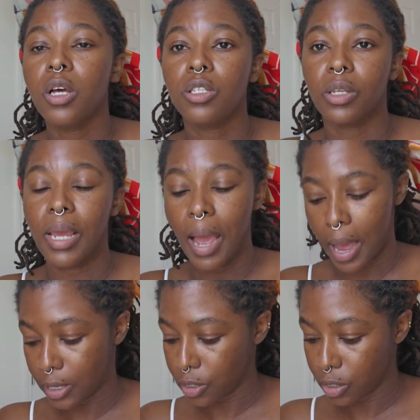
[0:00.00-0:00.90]
So they
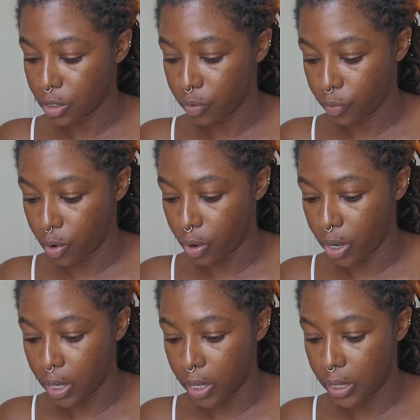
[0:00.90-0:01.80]
ask us
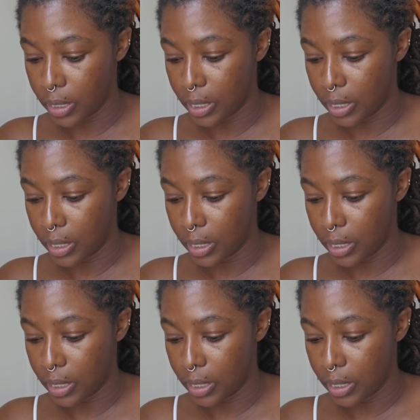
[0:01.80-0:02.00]
for